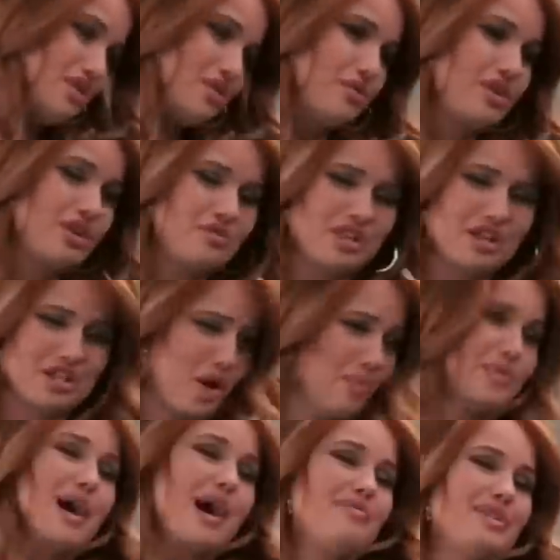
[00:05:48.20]
to the reunion? No
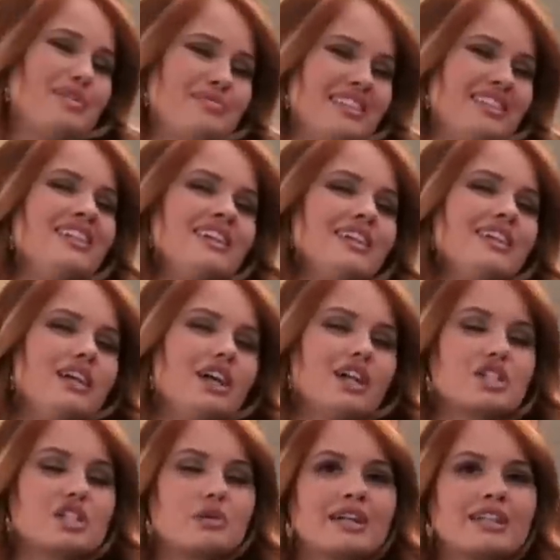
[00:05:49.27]
problem. I'll,
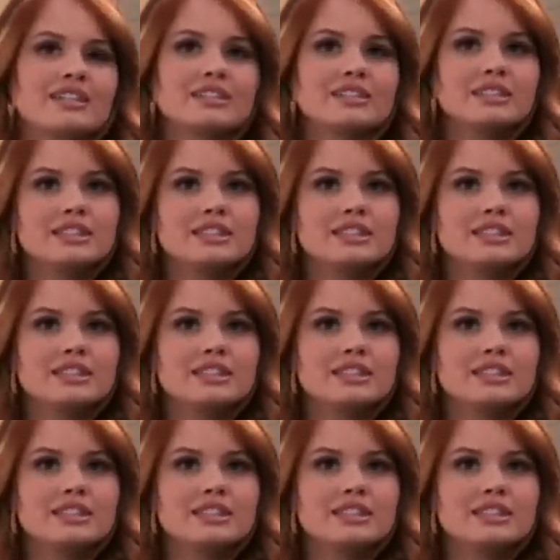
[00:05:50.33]
I'll do it.